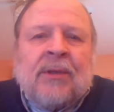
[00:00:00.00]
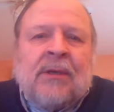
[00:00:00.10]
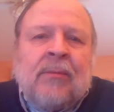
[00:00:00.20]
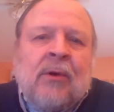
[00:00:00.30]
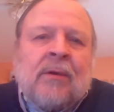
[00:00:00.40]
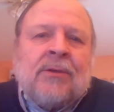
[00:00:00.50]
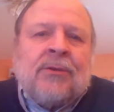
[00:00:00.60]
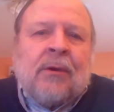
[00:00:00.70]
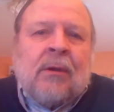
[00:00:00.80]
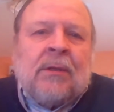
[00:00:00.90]

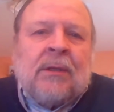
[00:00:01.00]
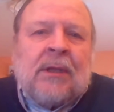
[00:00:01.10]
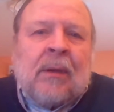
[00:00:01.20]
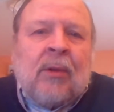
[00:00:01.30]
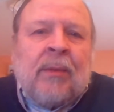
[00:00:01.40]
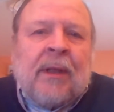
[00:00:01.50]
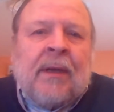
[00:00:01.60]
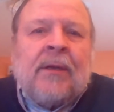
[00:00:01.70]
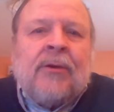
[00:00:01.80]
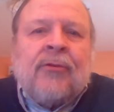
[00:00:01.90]
placebo-controlled
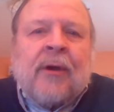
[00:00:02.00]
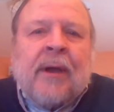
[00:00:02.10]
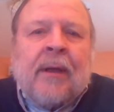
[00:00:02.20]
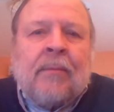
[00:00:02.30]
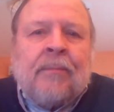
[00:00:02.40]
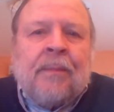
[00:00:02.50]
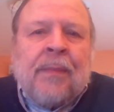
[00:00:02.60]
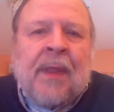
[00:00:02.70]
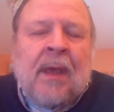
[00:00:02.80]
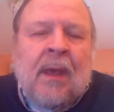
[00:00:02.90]
double-blinded trial
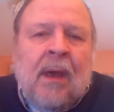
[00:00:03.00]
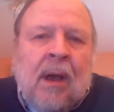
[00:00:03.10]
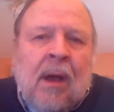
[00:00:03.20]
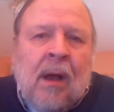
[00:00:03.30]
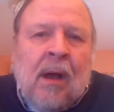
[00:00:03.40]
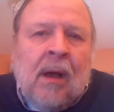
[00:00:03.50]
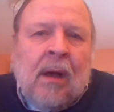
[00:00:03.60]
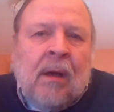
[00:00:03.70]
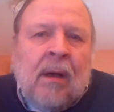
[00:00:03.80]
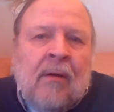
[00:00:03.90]

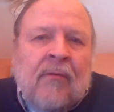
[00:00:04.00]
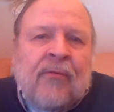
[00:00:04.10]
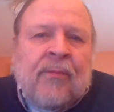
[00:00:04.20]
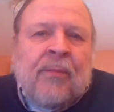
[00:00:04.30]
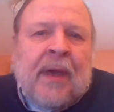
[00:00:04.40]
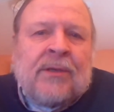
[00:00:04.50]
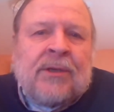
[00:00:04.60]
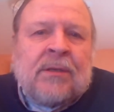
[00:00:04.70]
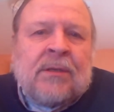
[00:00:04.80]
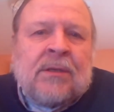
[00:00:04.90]
uh, of
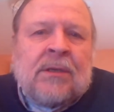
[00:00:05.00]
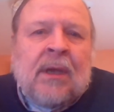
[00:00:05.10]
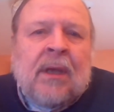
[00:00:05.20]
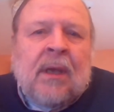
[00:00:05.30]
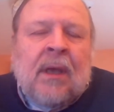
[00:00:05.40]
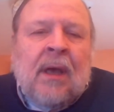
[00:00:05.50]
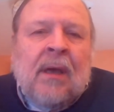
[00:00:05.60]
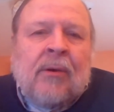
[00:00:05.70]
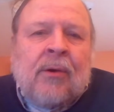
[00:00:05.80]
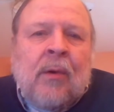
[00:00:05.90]
patients
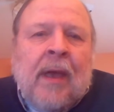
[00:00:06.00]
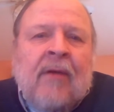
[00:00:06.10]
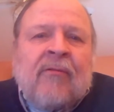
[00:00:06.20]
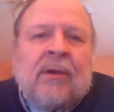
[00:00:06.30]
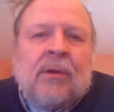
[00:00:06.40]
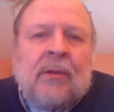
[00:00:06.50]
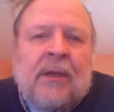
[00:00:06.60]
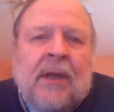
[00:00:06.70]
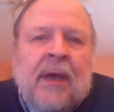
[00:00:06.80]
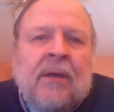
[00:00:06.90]
uh, who have a
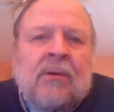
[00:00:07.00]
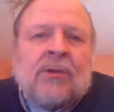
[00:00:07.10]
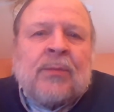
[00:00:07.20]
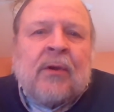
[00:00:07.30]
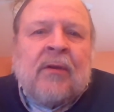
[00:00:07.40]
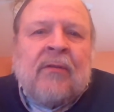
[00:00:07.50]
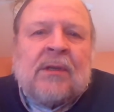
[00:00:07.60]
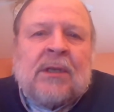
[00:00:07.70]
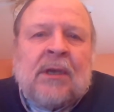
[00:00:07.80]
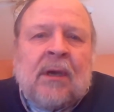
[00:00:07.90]
newly diagnosed,
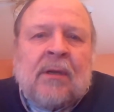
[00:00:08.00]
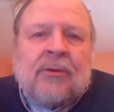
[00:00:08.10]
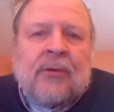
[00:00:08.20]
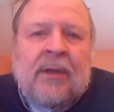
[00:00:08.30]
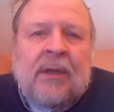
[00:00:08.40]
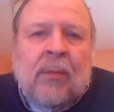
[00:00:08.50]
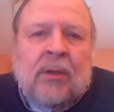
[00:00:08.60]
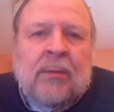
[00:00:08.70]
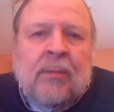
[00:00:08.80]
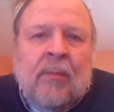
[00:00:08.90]
previously untreated
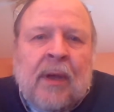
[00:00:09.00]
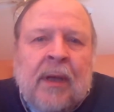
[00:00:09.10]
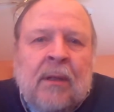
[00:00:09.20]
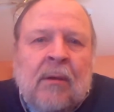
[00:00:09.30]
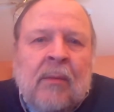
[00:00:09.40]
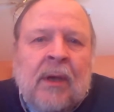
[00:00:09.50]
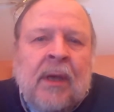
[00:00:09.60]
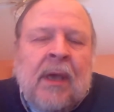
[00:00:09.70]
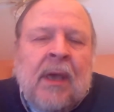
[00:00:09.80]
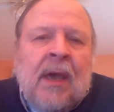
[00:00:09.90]
multiple myeloma
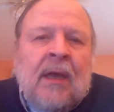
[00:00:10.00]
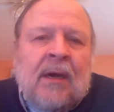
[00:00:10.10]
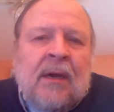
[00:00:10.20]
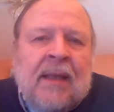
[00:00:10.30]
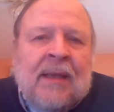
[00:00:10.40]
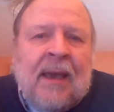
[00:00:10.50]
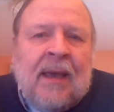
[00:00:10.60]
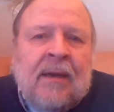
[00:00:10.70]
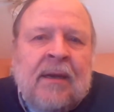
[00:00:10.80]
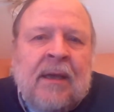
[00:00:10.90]
and are not
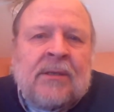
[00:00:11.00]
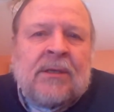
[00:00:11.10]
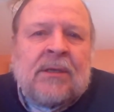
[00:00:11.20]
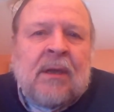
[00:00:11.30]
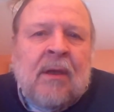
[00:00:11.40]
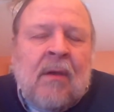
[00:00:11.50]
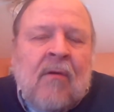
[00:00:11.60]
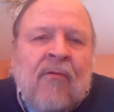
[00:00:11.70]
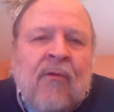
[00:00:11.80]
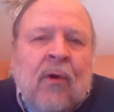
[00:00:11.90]
candidates
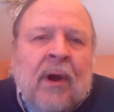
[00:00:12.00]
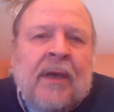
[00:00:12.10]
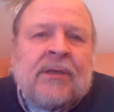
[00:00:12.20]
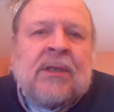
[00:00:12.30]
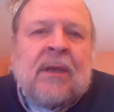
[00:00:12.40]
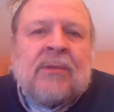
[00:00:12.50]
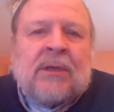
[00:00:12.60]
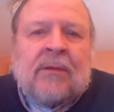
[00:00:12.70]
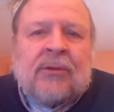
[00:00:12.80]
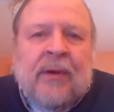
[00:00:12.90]
for a stem
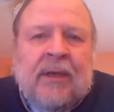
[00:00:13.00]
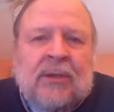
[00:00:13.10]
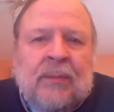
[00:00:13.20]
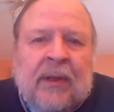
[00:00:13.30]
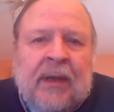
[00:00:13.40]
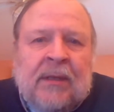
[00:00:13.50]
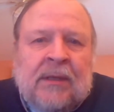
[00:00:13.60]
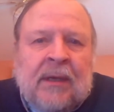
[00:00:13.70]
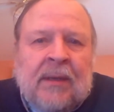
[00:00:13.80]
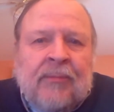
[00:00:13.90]
cell transplant.
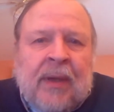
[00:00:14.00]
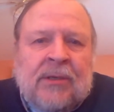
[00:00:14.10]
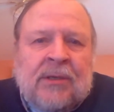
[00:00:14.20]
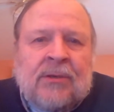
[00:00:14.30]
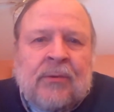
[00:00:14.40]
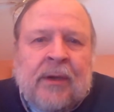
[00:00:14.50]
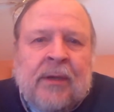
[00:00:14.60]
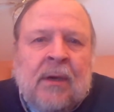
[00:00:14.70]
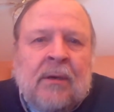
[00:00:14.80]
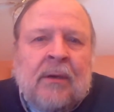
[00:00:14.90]
Uh, patients who are
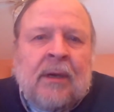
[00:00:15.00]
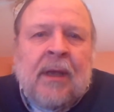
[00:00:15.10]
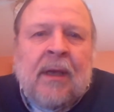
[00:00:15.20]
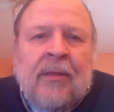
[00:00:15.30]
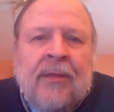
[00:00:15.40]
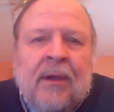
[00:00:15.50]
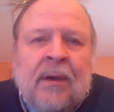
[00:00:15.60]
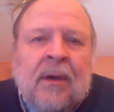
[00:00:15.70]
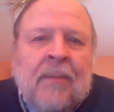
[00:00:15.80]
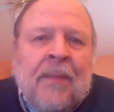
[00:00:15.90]
younger and
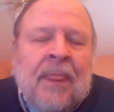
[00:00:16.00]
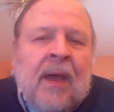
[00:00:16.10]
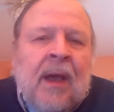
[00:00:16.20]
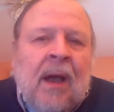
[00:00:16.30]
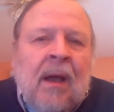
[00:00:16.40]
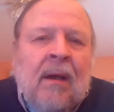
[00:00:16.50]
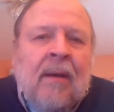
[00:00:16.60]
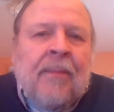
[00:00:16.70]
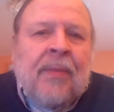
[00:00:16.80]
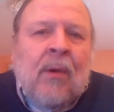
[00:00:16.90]
healthier
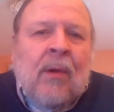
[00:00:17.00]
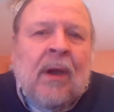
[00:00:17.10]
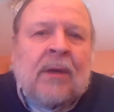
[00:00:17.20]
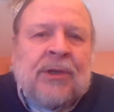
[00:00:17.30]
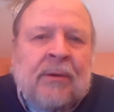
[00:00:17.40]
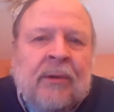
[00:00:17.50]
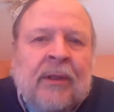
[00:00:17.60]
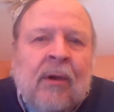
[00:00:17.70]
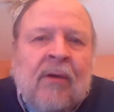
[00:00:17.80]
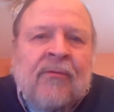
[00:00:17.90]
um, are
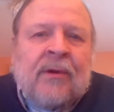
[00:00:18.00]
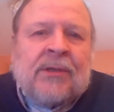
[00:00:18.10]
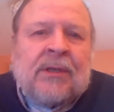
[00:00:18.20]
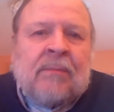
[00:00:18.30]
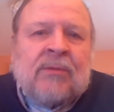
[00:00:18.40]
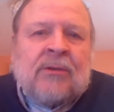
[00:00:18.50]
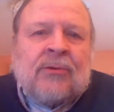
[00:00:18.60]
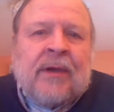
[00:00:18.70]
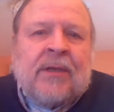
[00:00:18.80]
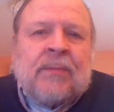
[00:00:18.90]
generally offered a stem cell
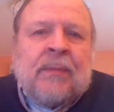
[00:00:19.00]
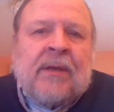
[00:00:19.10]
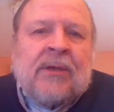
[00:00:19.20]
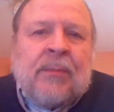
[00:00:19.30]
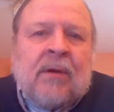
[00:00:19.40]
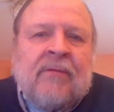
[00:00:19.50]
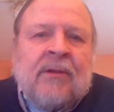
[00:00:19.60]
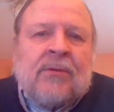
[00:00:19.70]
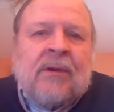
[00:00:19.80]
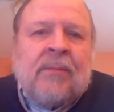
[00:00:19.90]
transplant as part of
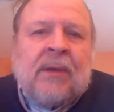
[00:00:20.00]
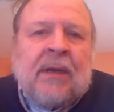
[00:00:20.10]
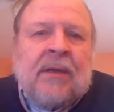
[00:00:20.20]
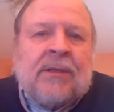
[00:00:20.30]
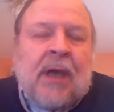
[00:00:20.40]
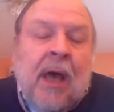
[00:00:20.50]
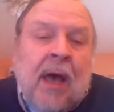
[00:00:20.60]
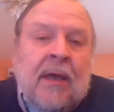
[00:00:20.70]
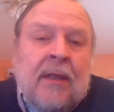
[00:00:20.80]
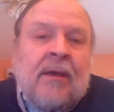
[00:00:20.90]
the treatment, and it's a
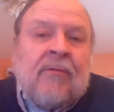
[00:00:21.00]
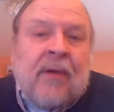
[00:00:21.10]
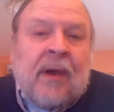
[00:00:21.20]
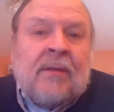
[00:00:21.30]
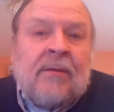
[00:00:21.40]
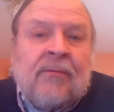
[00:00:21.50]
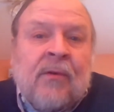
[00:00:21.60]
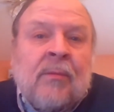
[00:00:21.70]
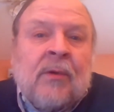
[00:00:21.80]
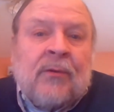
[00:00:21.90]
highly effective
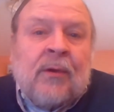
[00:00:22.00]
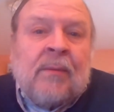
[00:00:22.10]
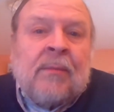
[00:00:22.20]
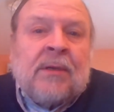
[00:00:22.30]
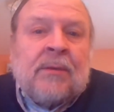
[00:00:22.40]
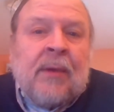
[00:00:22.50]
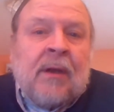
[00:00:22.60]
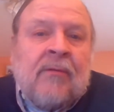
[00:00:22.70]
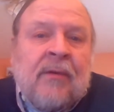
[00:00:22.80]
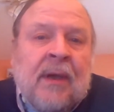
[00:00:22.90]
form of treatment, as a
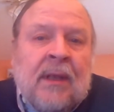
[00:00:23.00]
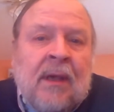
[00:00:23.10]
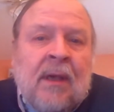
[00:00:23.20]
matter of fact.